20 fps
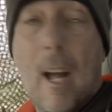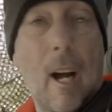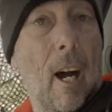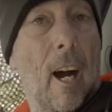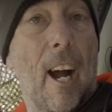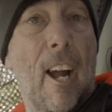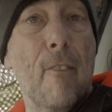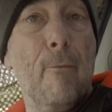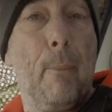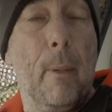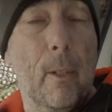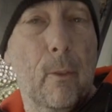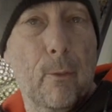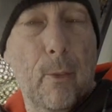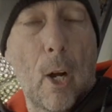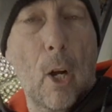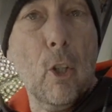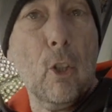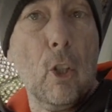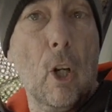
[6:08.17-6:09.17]
I've been
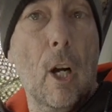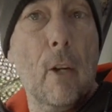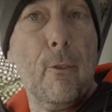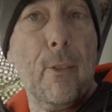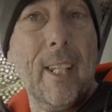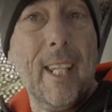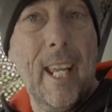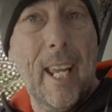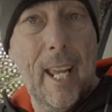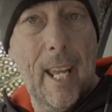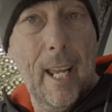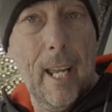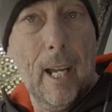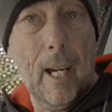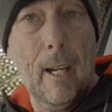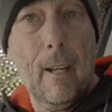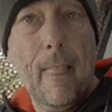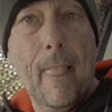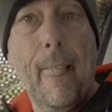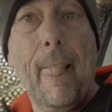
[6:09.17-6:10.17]
photographing
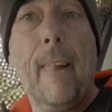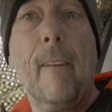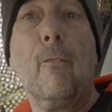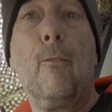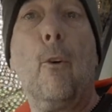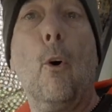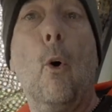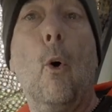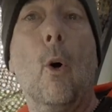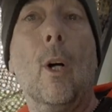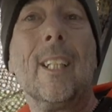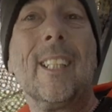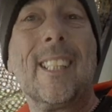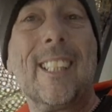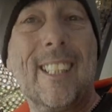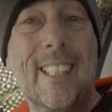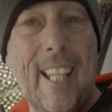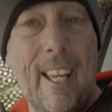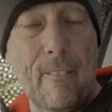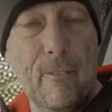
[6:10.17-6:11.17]
here for
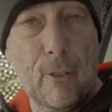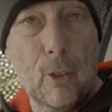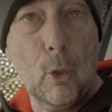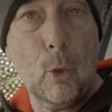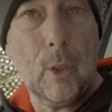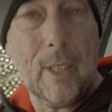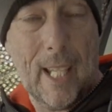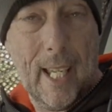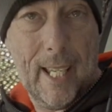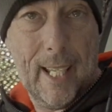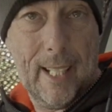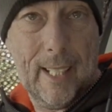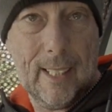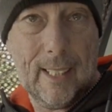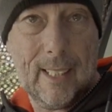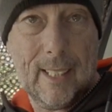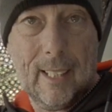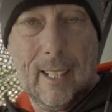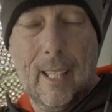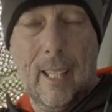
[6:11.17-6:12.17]
several
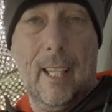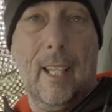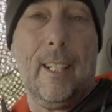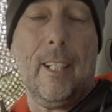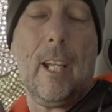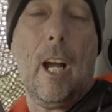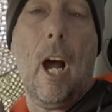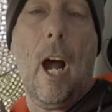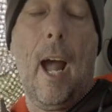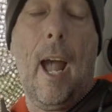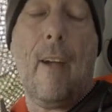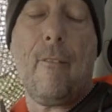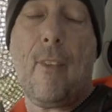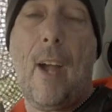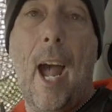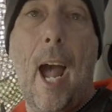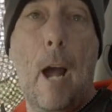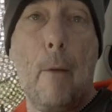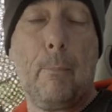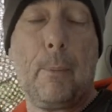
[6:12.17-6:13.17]
days, and I have
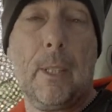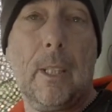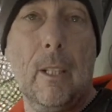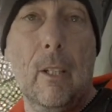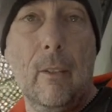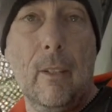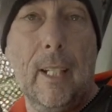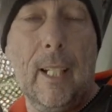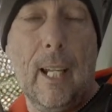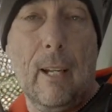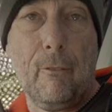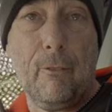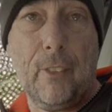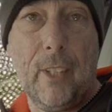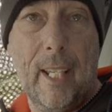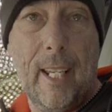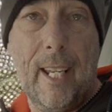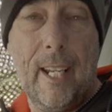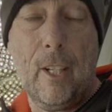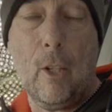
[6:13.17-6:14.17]
absolutely loved
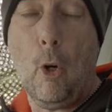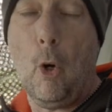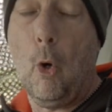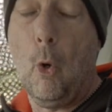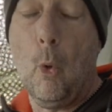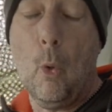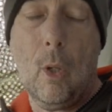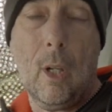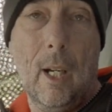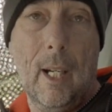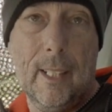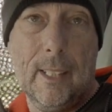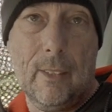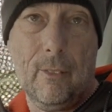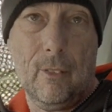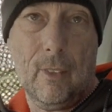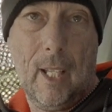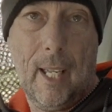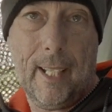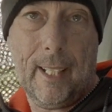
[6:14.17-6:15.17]
it in all kinds
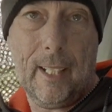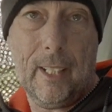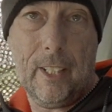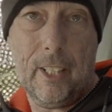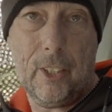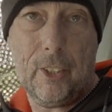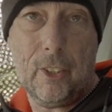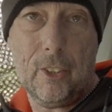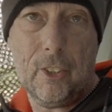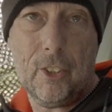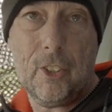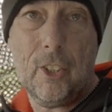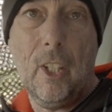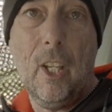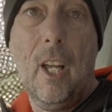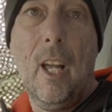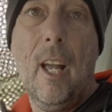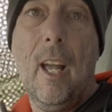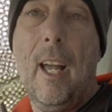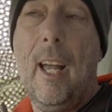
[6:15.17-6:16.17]
of light conditions.
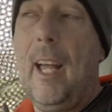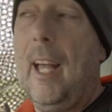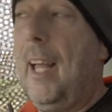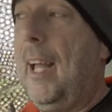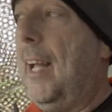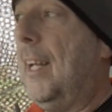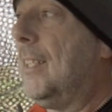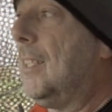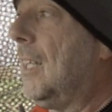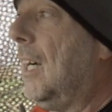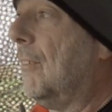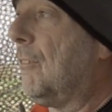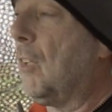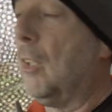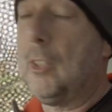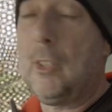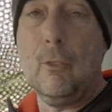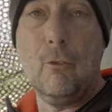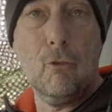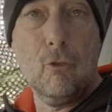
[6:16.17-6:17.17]
And I've
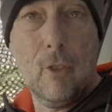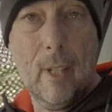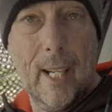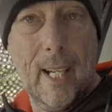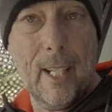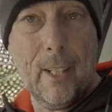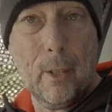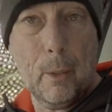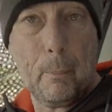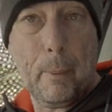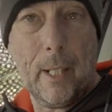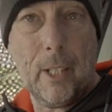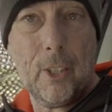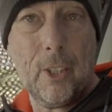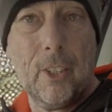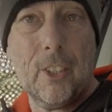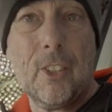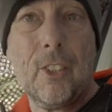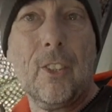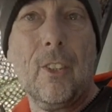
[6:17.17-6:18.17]
got some really good
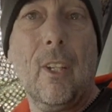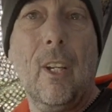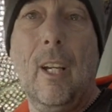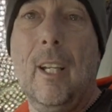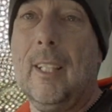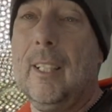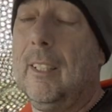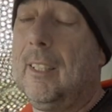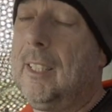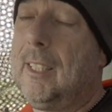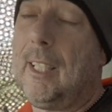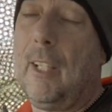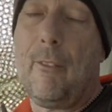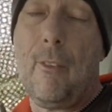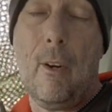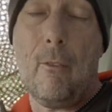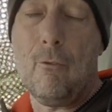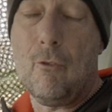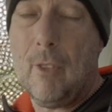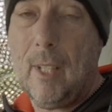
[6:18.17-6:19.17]
pictures, stuff
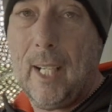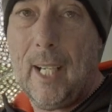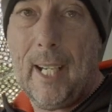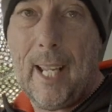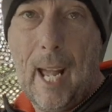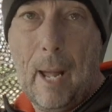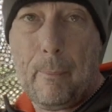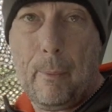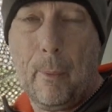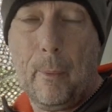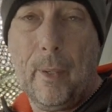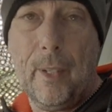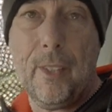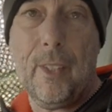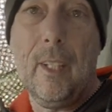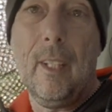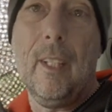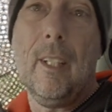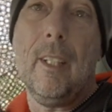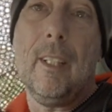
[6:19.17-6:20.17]
I'm really happy with.
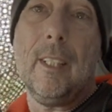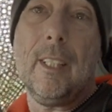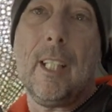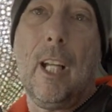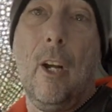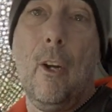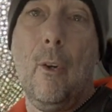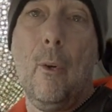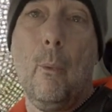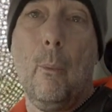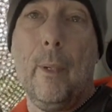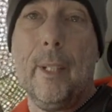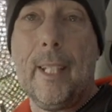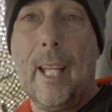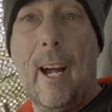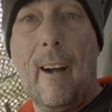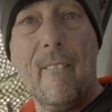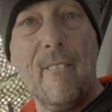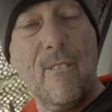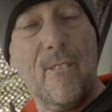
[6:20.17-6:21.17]
So
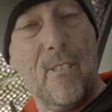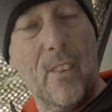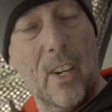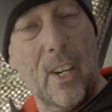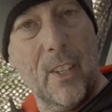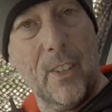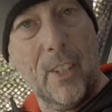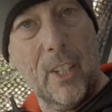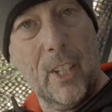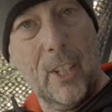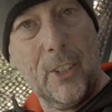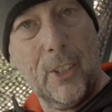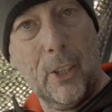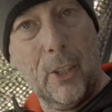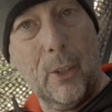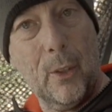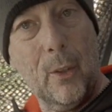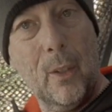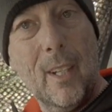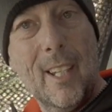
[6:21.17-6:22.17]
without further
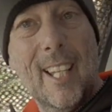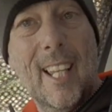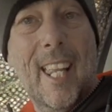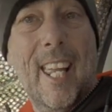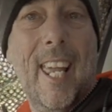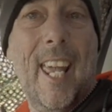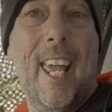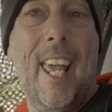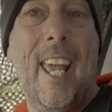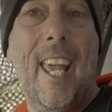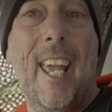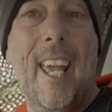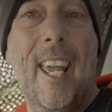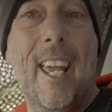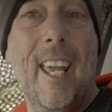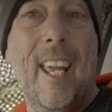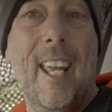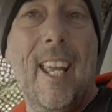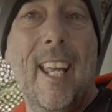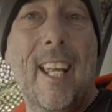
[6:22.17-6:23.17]
ado, here
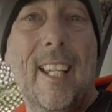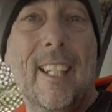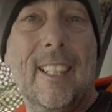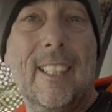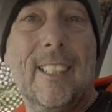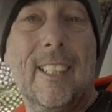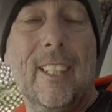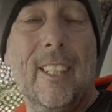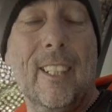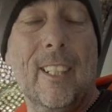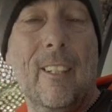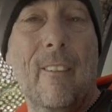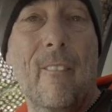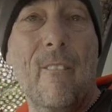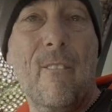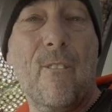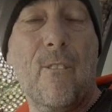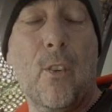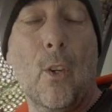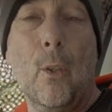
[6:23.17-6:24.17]
is the
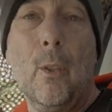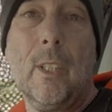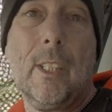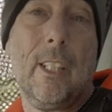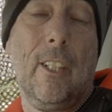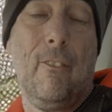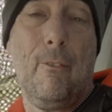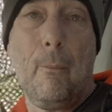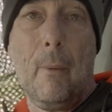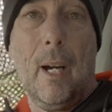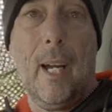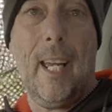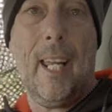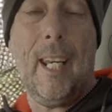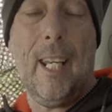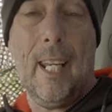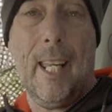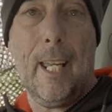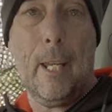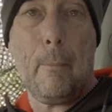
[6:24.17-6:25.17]
fruits of my
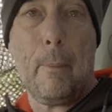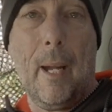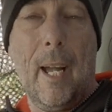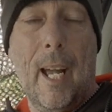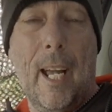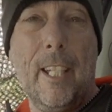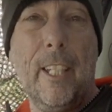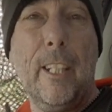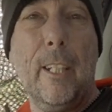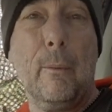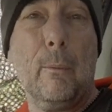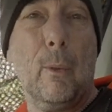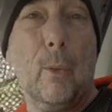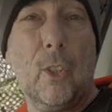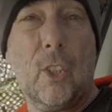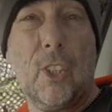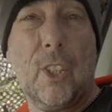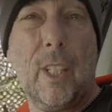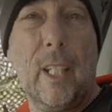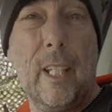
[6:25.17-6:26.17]
labor, and you will
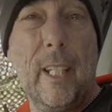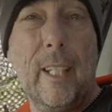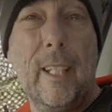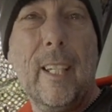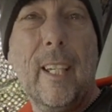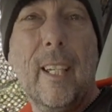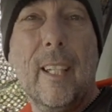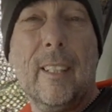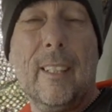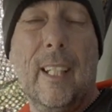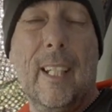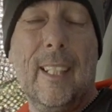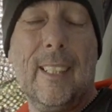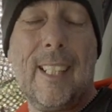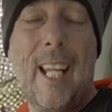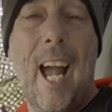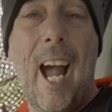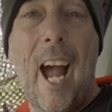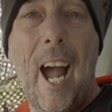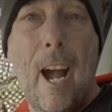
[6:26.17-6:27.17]
see that it's
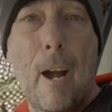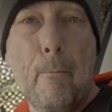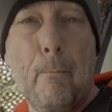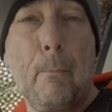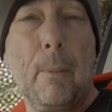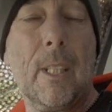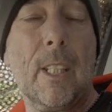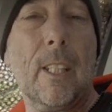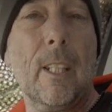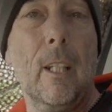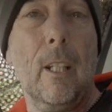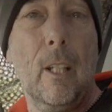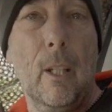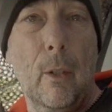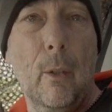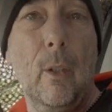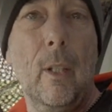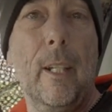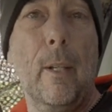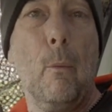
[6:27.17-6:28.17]

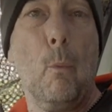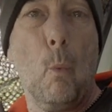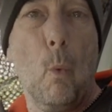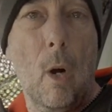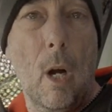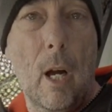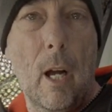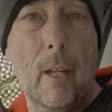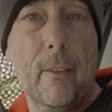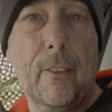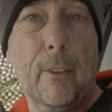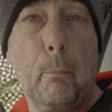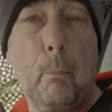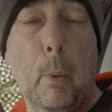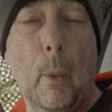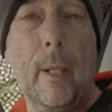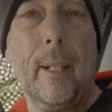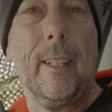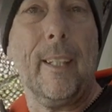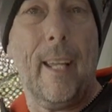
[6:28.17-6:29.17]
absolutely worth
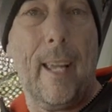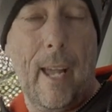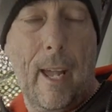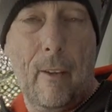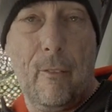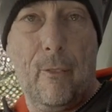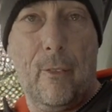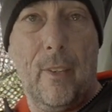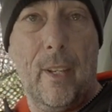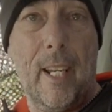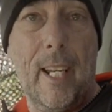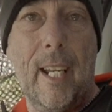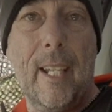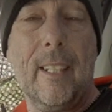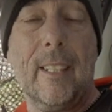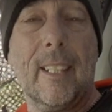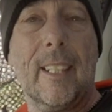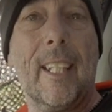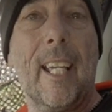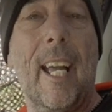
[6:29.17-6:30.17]
putting the effort
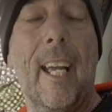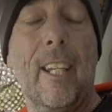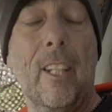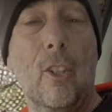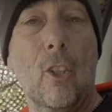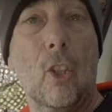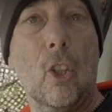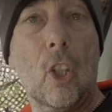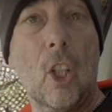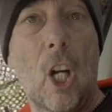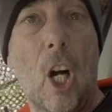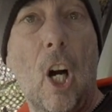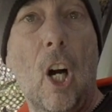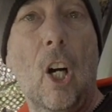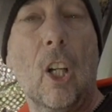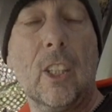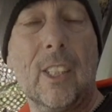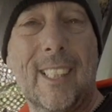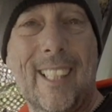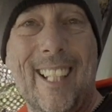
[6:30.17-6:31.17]
into getting your
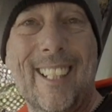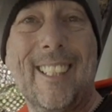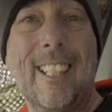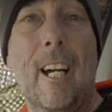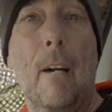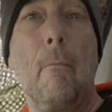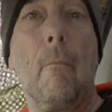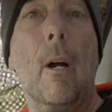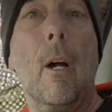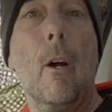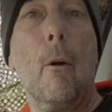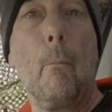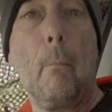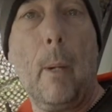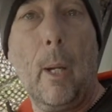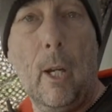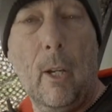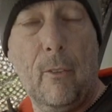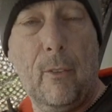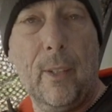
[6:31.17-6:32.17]
car set up
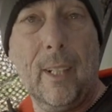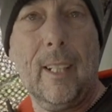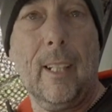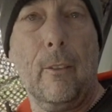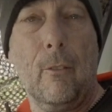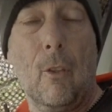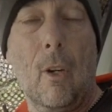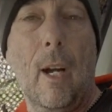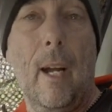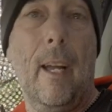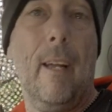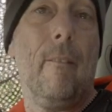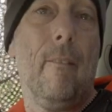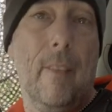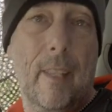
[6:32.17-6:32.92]
perfectly right.